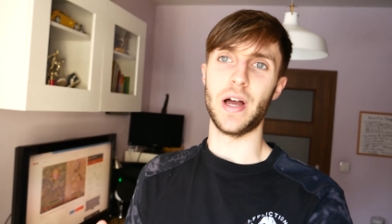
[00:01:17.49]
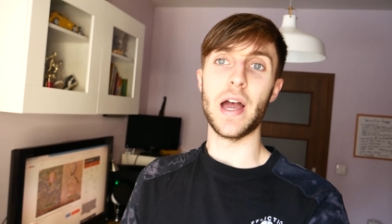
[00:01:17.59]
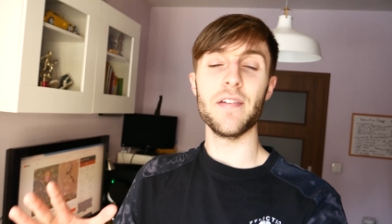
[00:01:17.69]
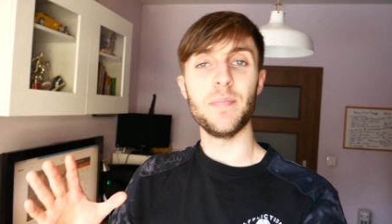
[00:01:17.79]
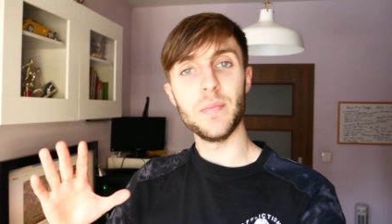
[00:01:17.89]

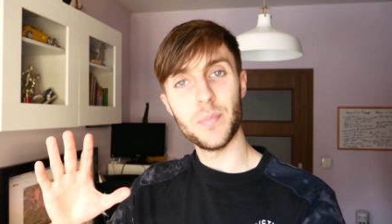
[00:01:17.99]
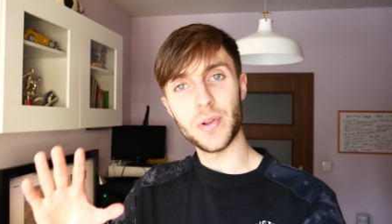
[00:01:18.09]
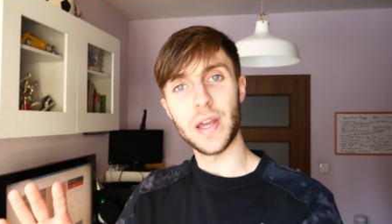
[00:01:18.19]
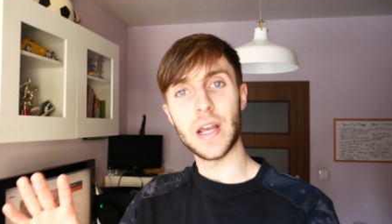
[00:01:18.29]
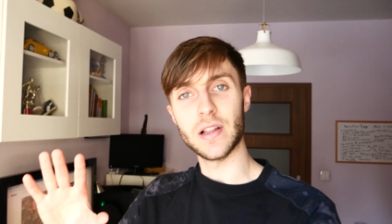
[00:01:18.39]
I've been
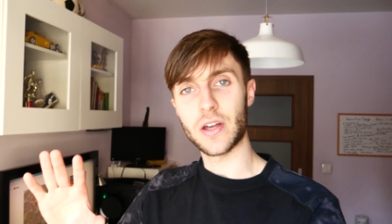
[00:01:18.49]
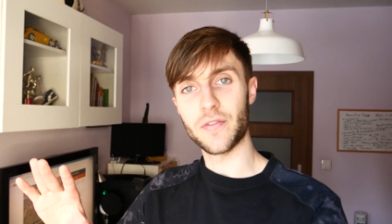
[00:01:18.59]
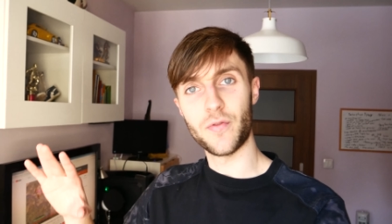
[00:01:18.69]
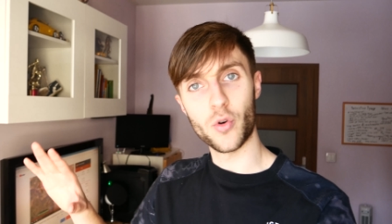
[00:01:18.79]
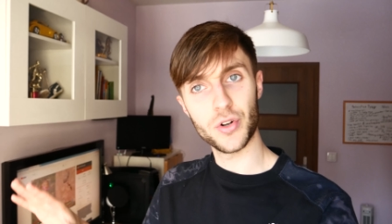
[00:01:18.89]
playing a lot
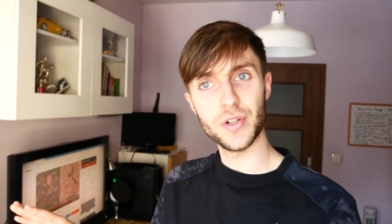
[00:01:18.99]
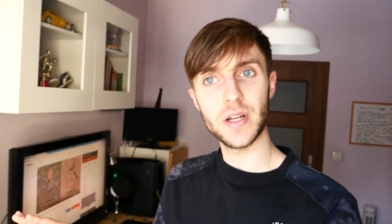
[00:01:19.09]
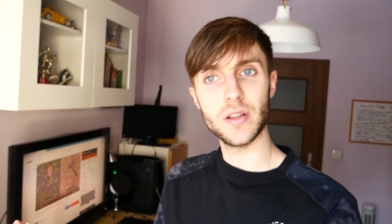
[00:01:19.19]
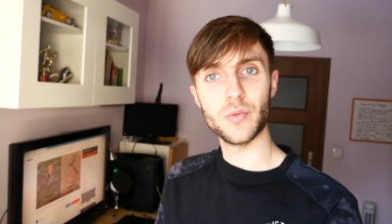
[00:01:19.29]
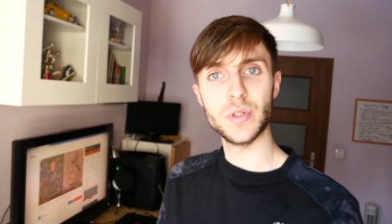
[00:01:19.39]
of
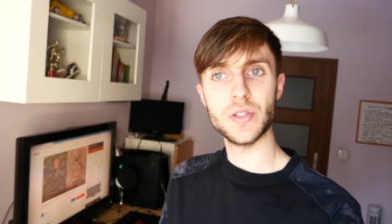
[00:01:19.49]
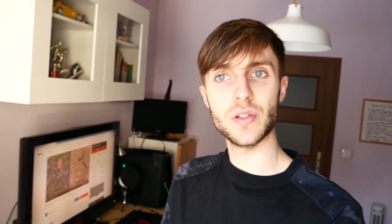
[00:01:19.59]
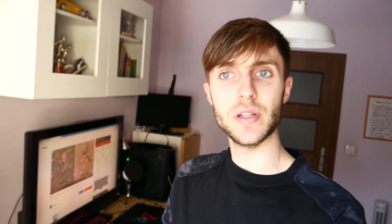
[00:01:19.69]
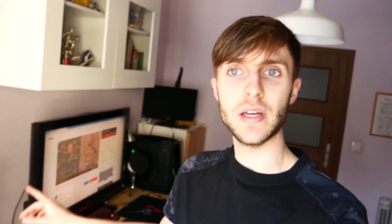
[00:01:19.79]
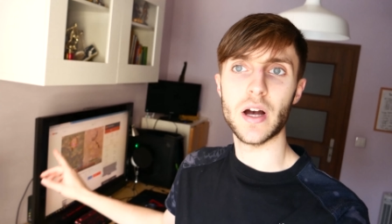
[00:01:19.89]
Fortnite
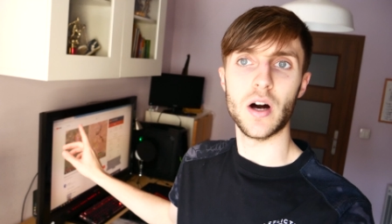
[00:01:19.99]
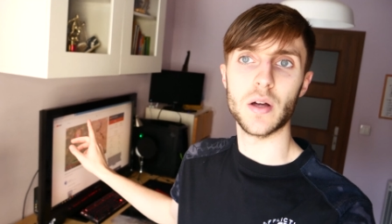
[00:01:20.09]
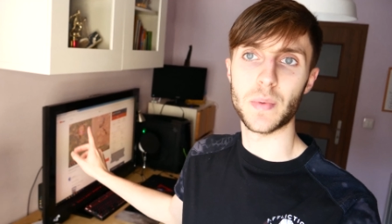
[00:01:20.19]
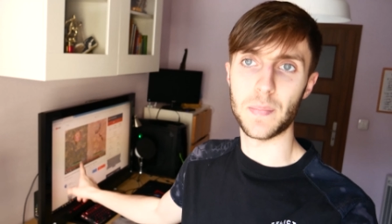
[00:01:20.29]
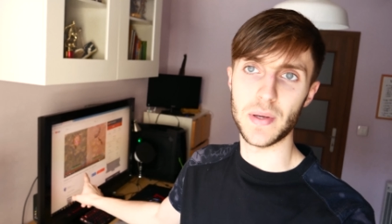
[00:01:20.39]
recently
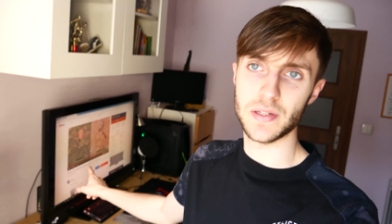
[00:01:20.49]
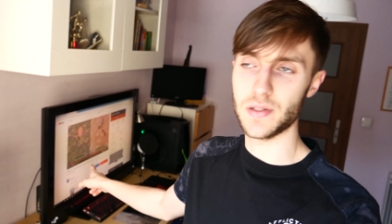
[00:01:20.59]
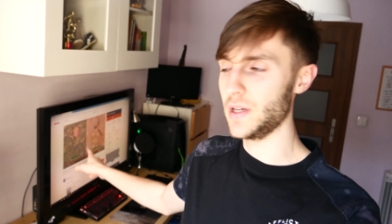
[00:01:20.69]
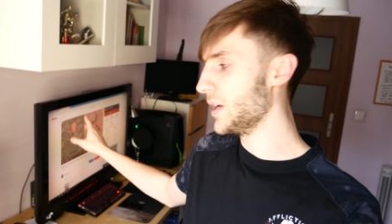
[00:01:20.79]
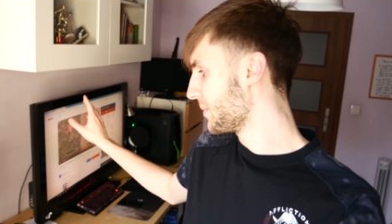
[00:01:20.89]
on my
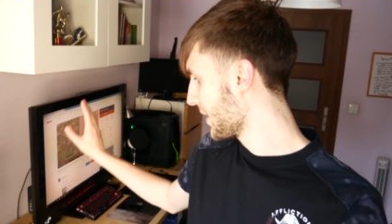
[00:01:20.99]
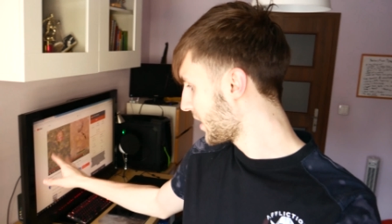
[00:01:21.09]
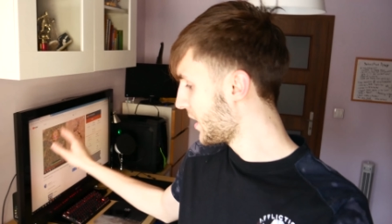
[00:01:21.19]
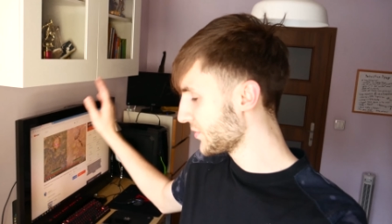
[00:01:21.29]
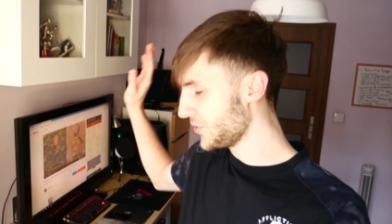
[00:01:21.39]
PC and my
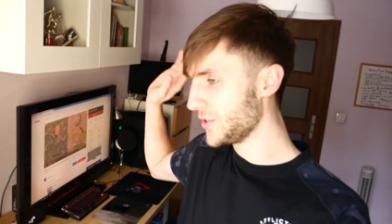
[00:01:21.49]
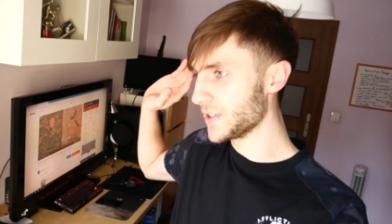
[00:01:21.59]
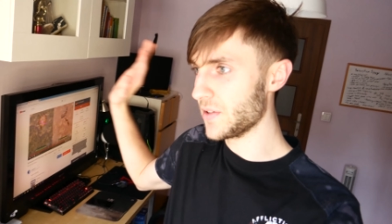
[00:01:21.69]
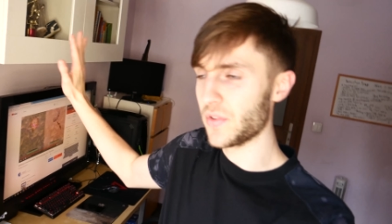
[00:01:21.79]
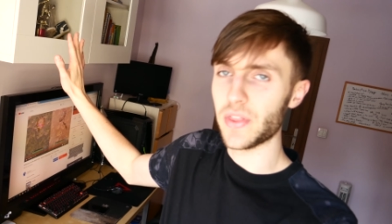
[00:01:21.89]
consoles
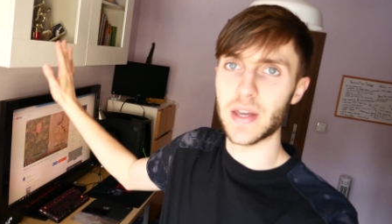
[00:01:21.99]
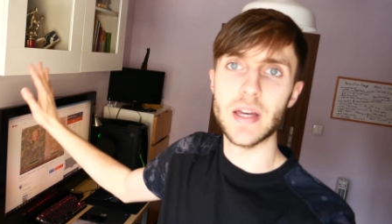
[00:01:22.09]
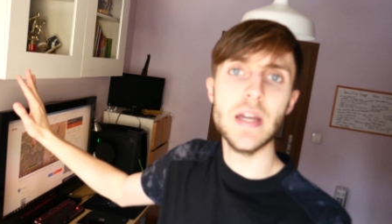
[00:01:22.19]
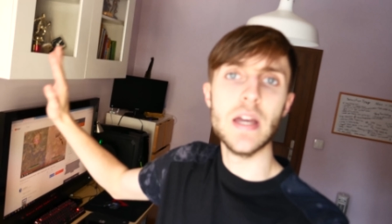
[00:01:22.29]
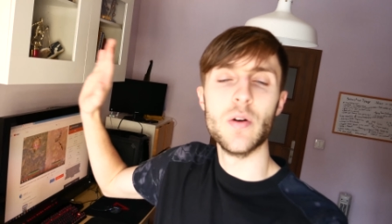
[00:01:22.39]
and
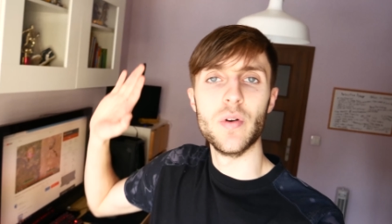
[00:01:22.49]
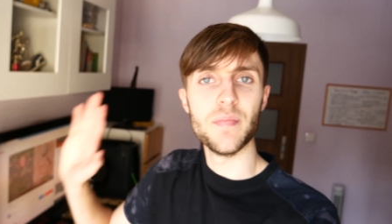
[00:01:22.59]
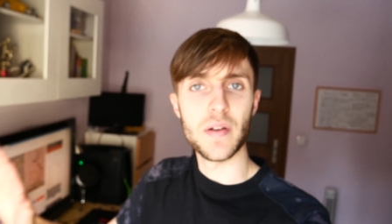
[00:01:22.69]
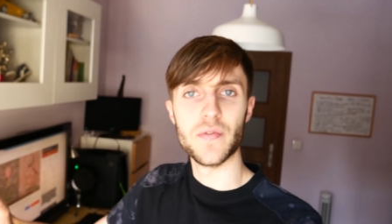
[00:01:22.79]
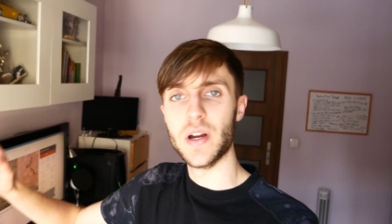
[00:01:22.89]
everything, with
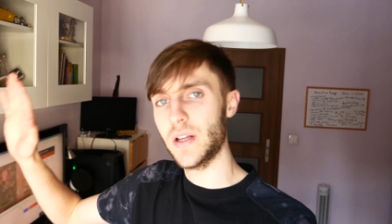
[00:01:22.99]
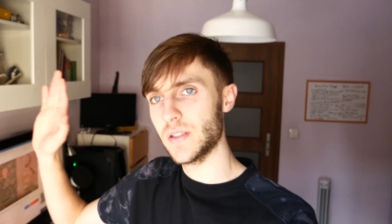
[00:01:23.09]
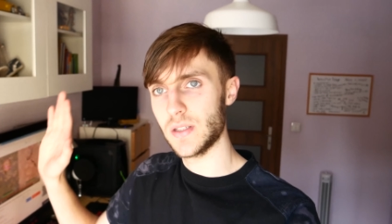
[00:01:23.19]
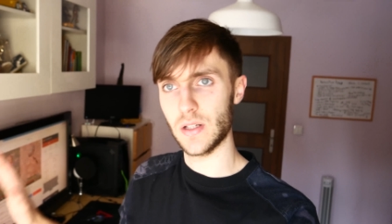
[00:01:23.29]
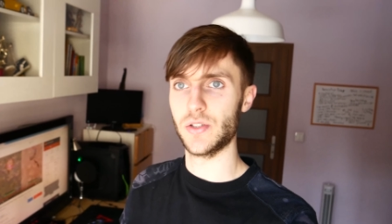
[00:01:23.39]
my
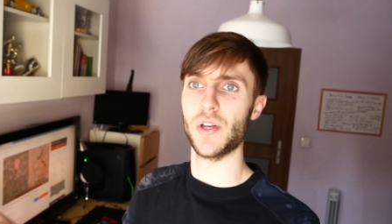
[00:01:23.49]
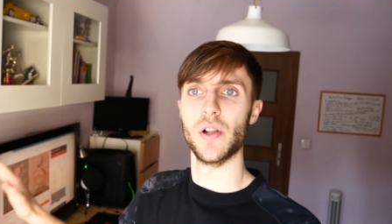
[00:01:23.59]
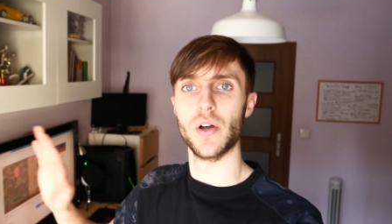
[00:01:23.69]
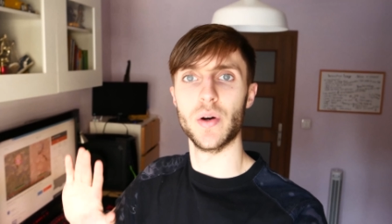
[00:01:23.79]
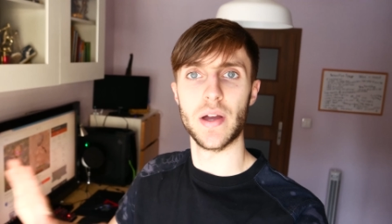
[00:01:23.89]
friends,
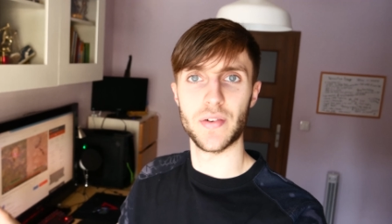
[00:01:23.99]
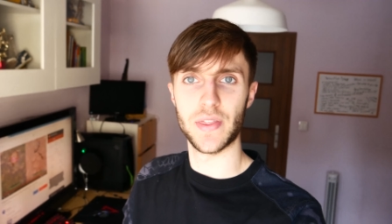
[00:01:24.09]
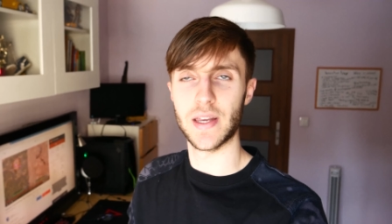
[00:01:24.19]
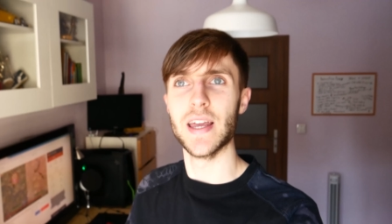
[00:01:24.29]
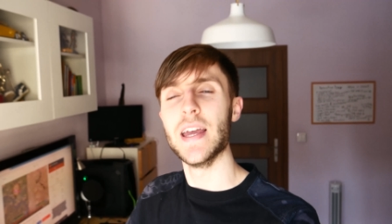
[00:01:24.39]
solo,
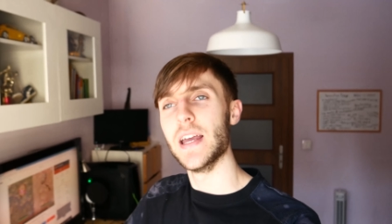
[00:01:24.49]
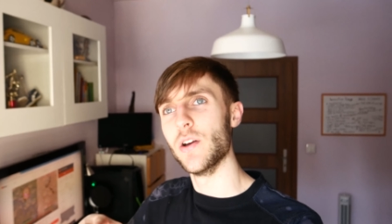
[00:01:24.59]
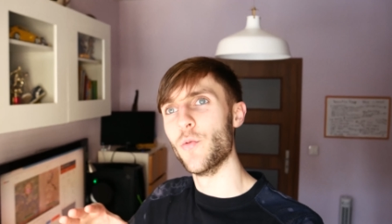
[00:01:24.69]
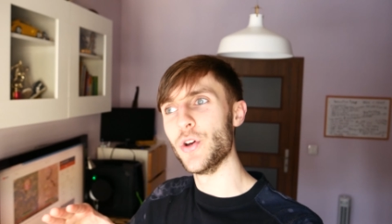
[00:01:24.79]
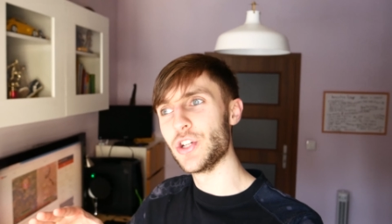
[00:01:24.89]
everything
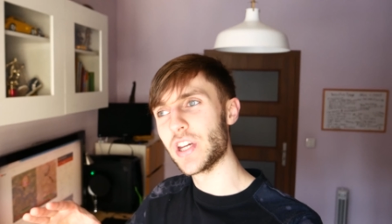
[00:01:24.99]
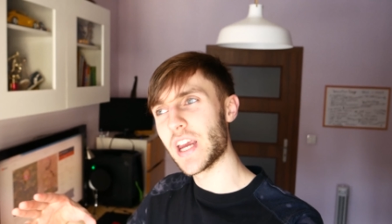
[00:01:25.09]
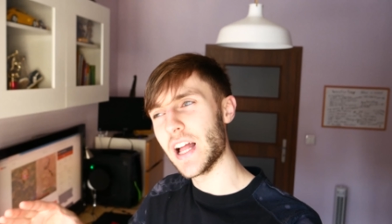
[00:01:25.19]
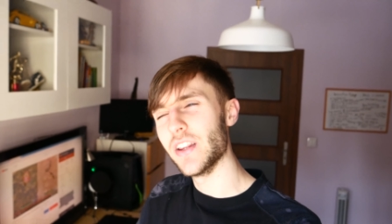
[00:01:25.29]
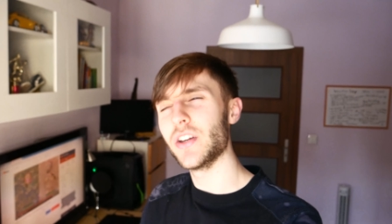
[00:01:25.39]
which
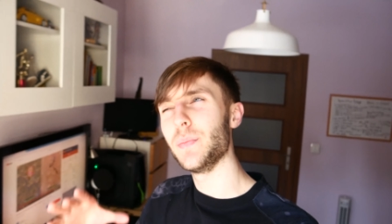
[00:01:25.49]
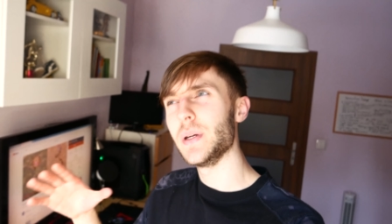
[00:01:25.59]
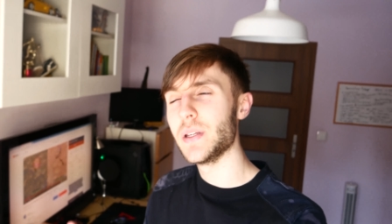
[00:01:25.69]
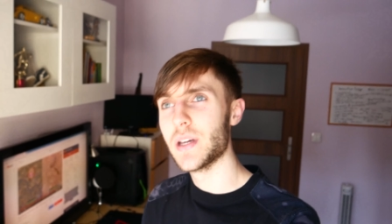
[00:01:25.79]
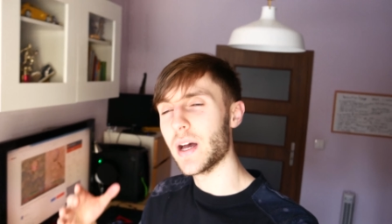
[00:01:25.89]
a little
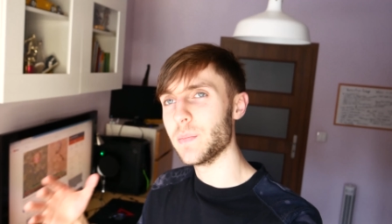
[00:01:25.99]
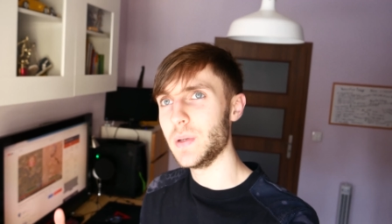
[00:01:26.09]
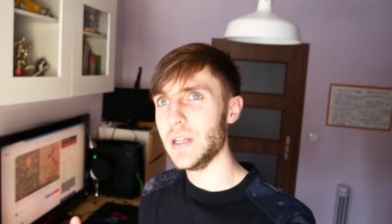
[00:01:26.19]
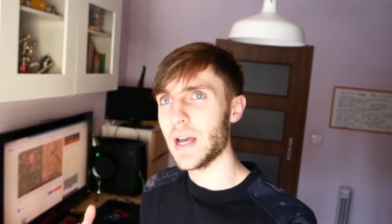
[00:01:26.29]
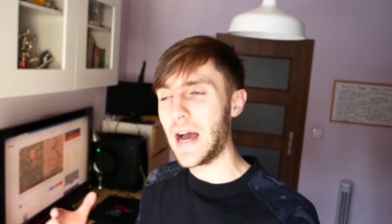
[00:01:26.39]
bit got
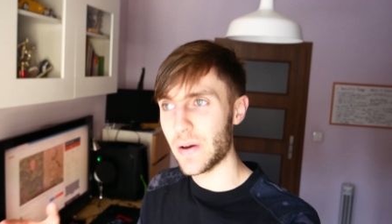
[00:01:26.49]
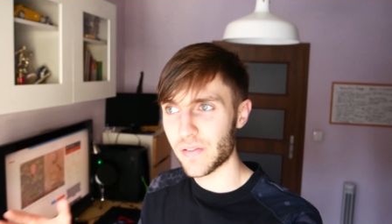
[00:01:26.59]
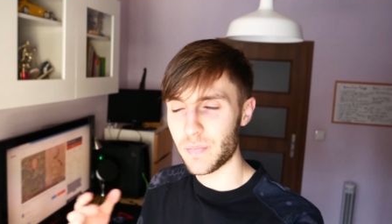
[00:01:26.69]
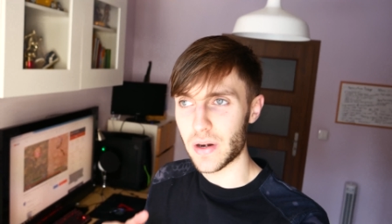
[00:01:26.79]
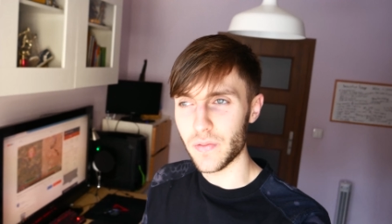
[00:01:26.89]
me out
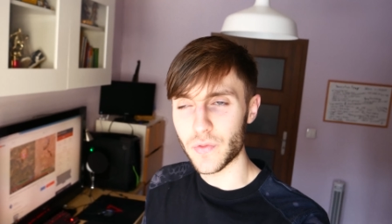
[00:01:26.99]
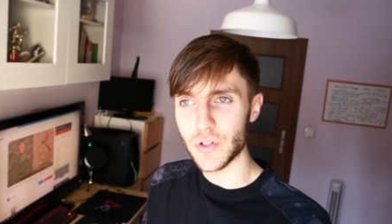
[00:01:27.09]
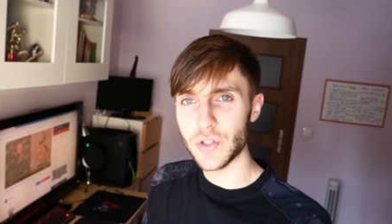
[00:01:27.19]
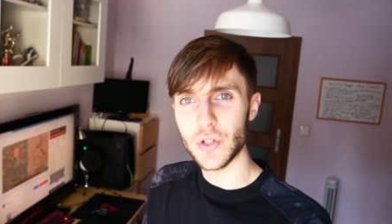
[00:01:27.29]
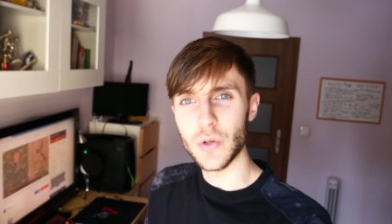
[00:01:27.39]
of
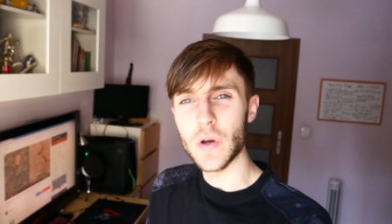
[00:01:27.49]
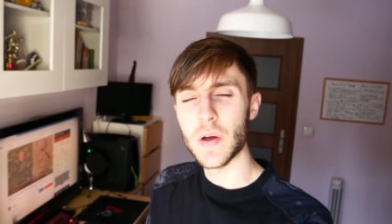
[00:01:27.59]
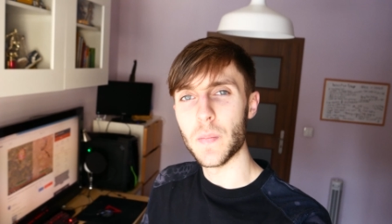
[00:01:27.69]
Battlefront 2,